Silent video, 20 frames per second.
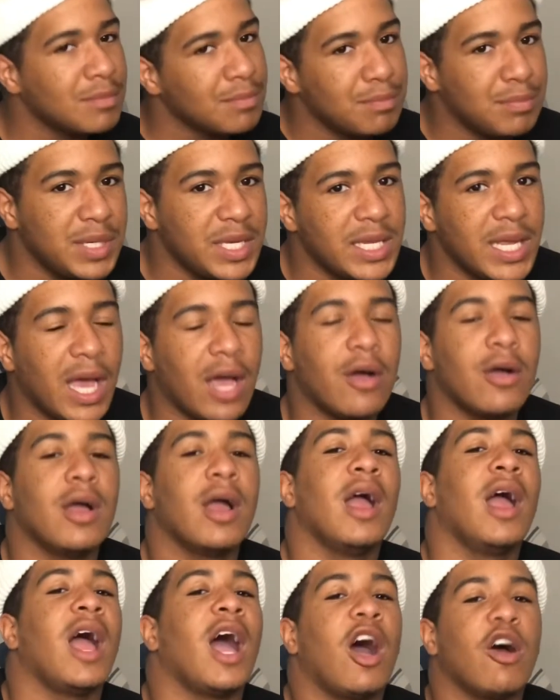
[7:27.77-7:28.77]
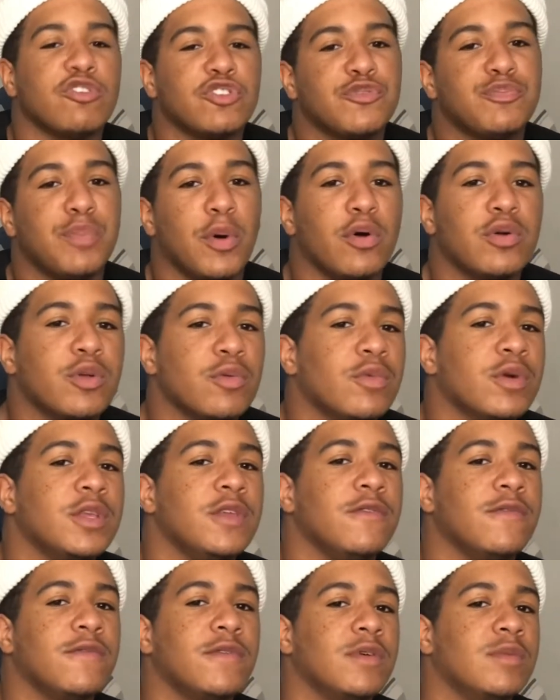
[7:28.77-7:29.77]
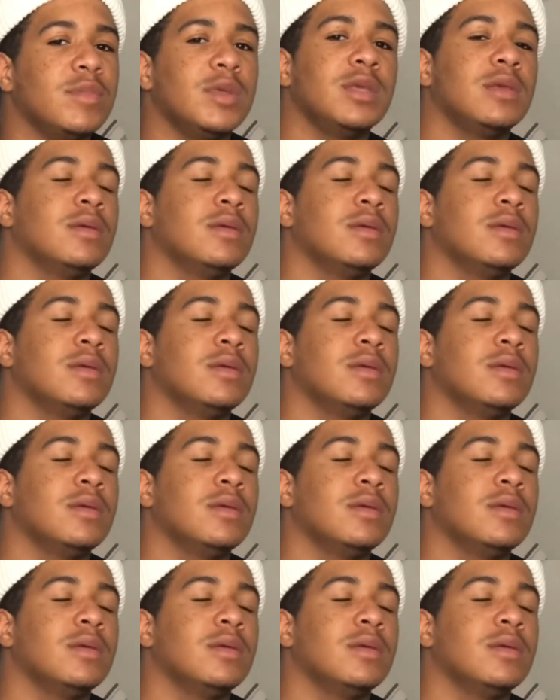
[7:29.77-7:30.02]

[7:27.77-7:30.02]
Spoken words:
be that outspoken when you feel me.